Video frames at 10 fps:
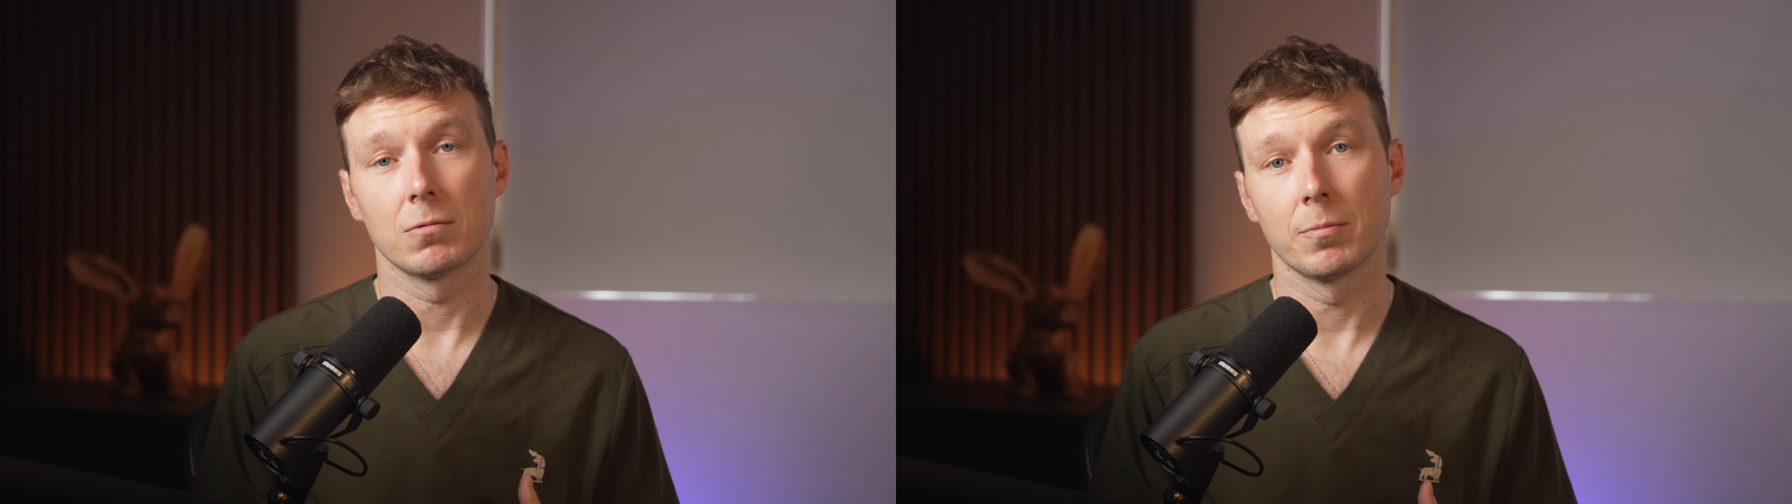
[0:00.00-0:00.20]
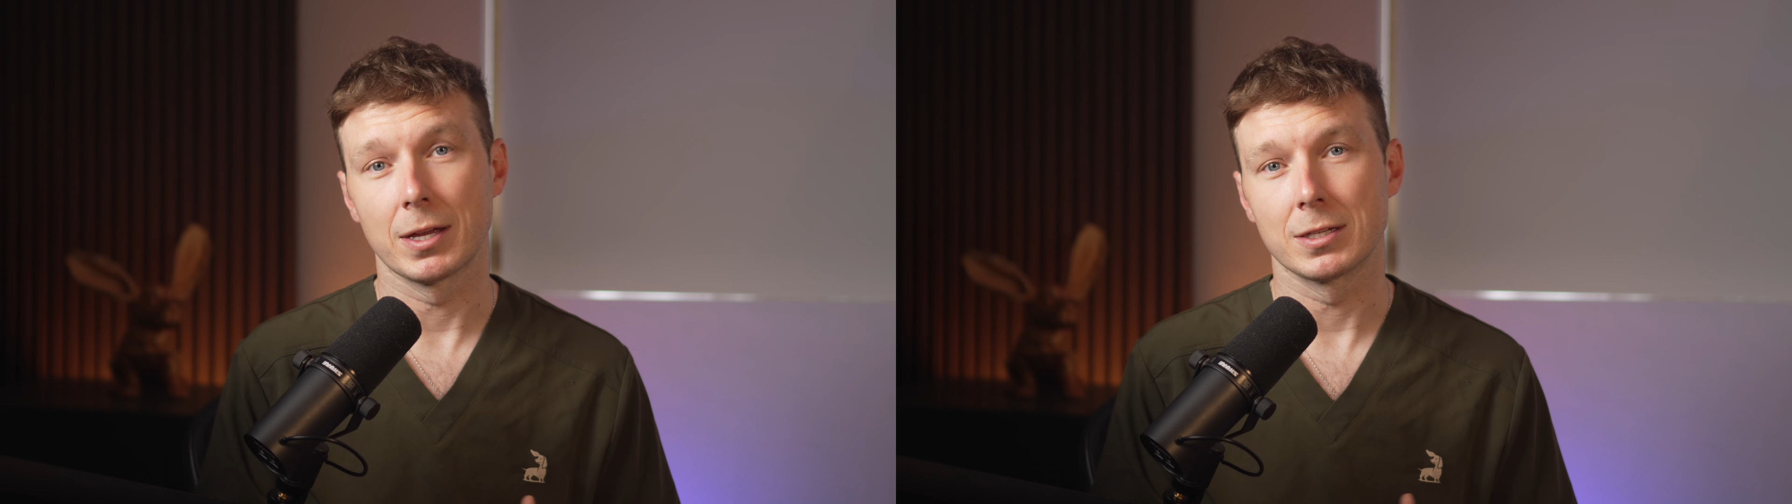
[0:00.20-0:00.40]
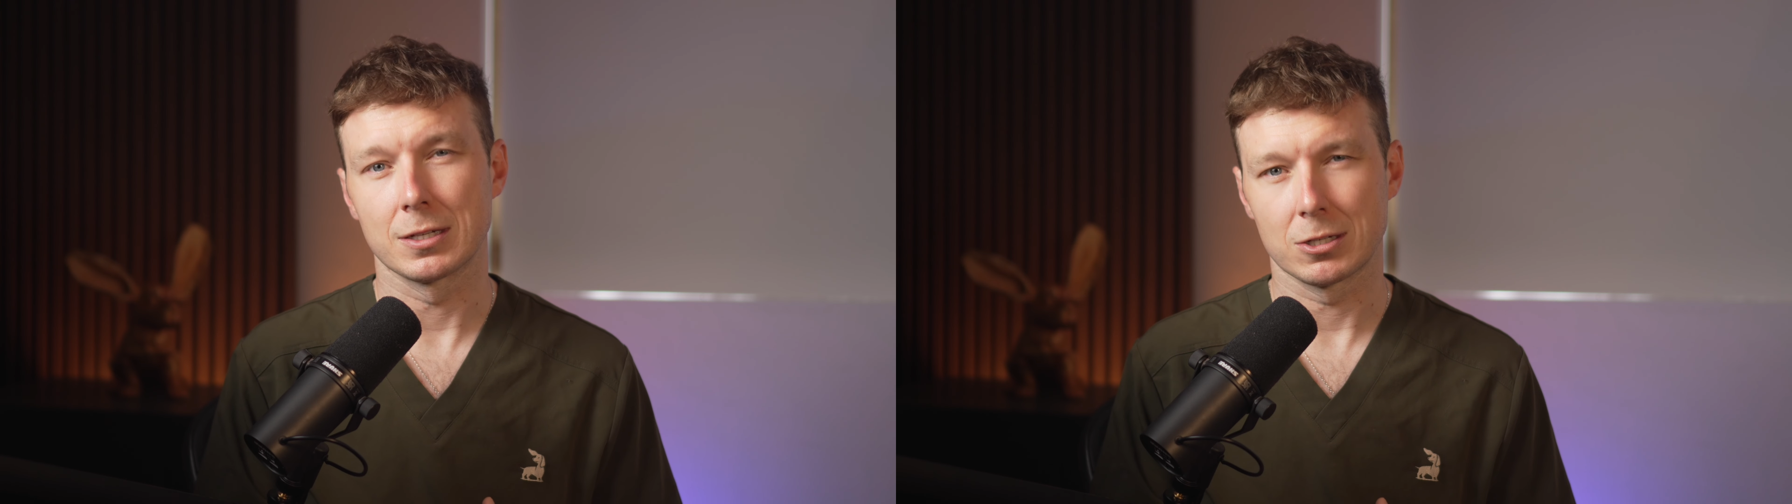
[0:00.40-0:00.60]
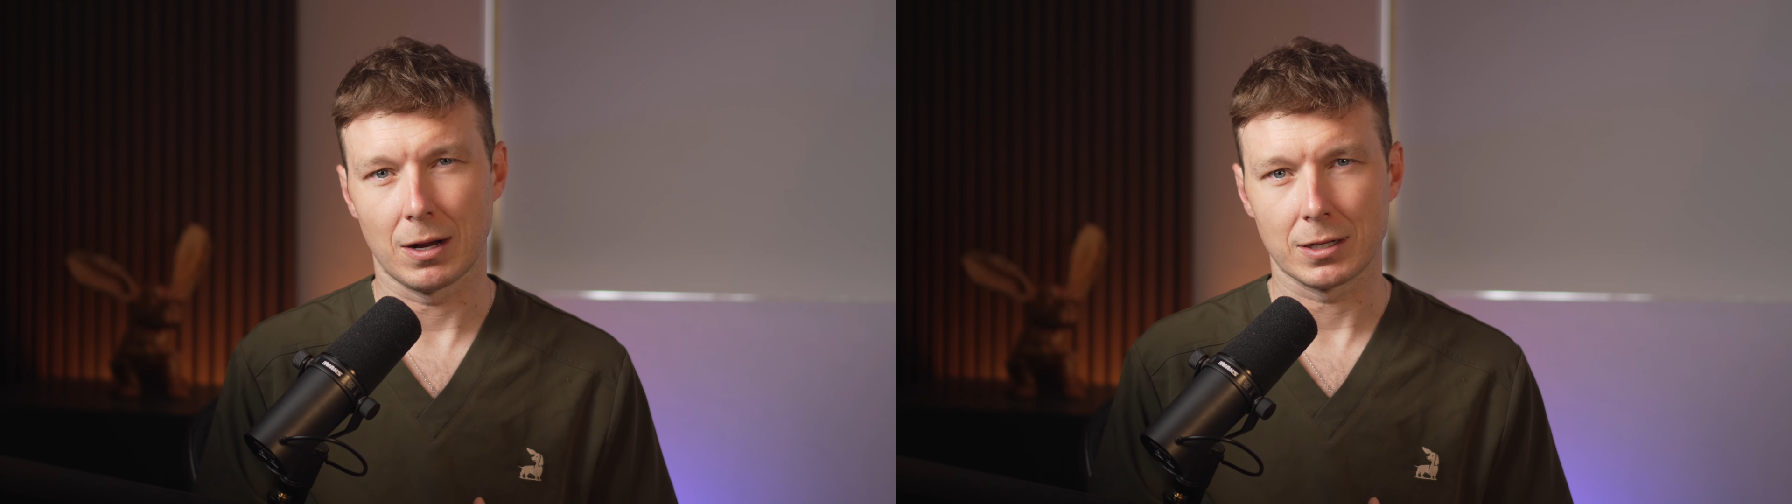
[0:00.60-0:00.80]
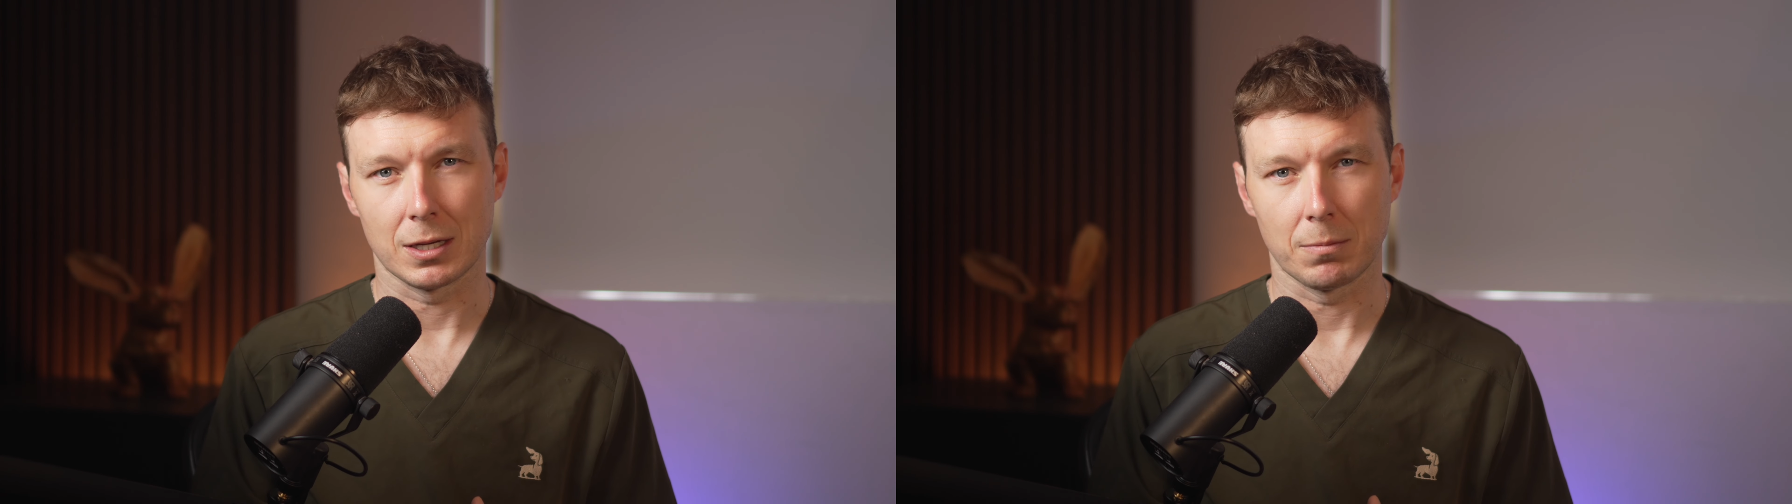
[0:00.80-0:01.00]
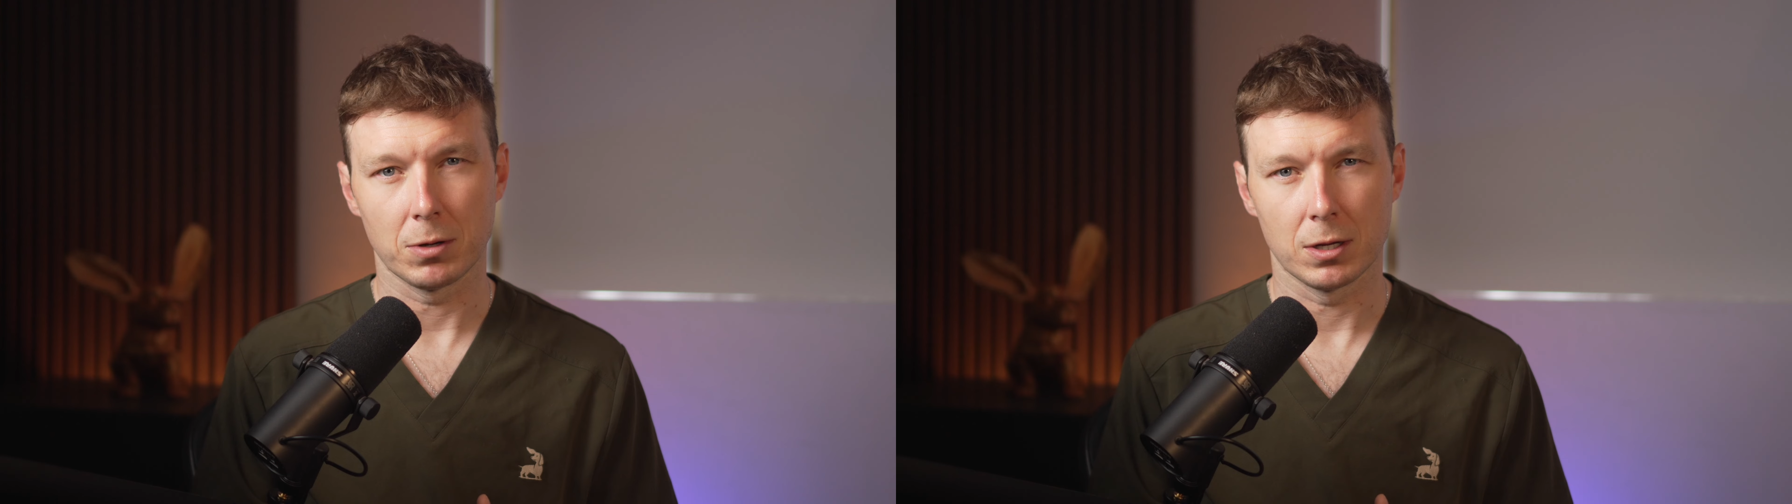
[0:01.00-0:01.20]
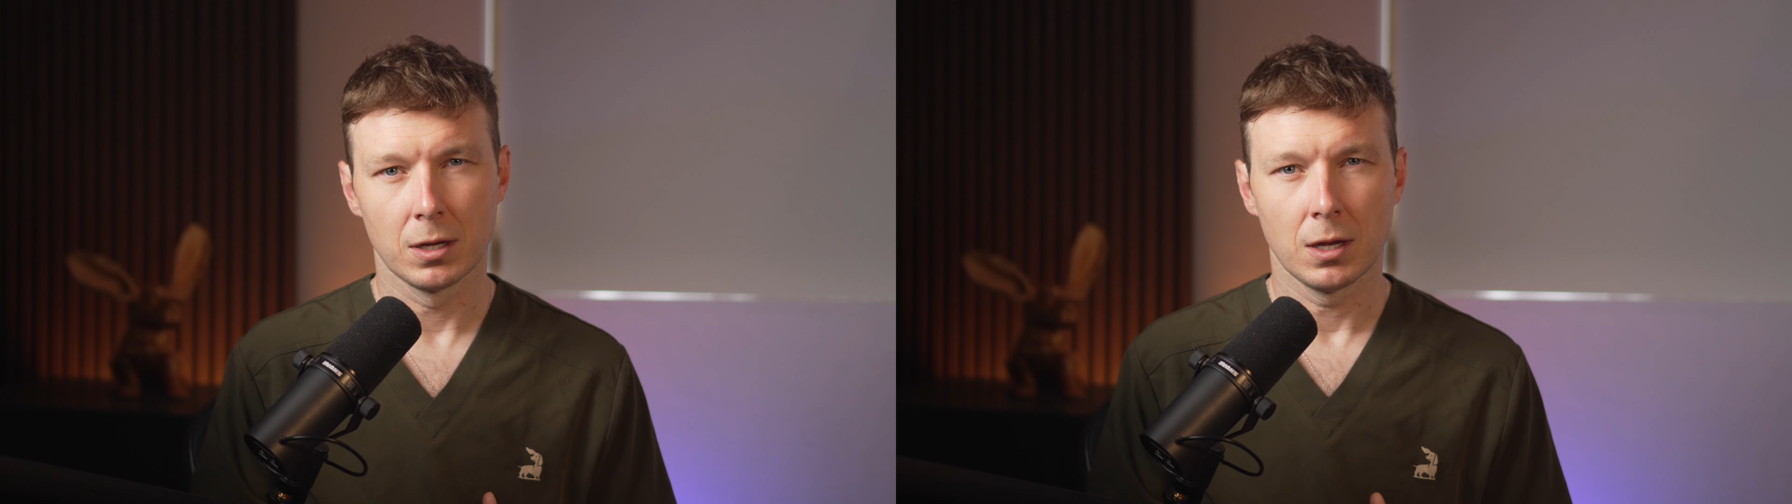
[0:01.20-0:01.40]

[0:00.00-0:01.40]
remains distracting. But